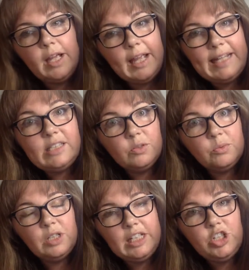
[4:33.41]
It's a
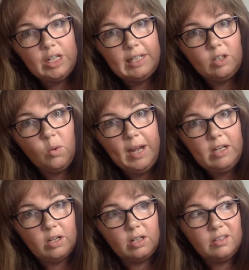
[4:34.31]
religion,
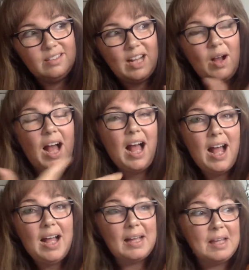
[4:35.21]
Quaker. Now,
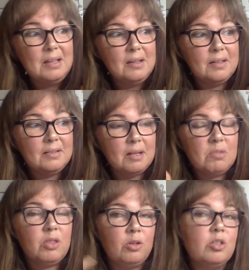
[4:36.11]
I am
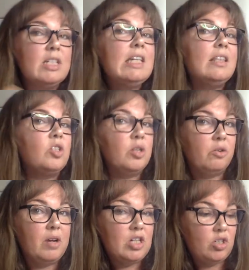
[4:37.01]
a 13th
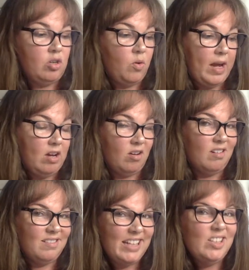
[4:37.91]
generation
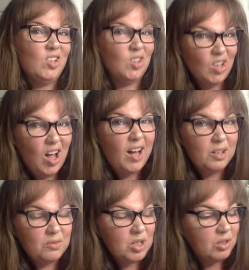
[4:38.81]
Quaker. That's a lot
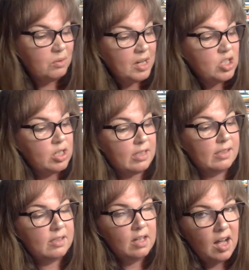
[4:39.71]
of
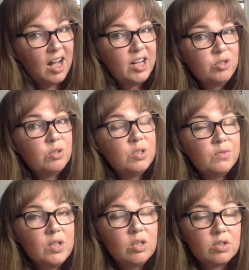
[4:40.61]
generations, hundreds
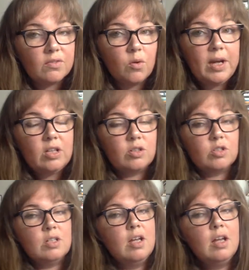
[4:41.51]
of years of
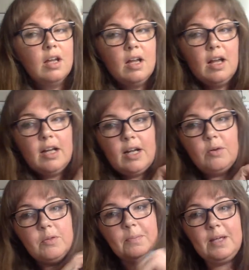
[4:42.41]
Quakers.
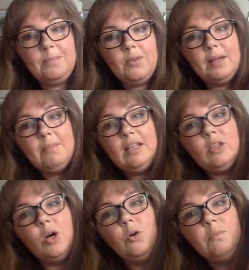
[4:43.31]
Now, the people that made
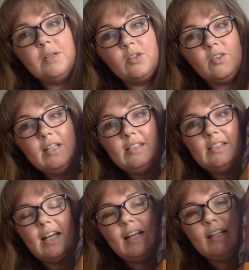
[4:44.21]
the oatmeal, they
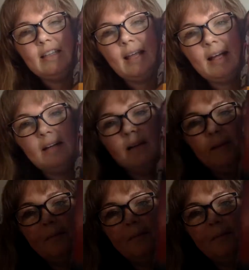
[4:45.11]
decided that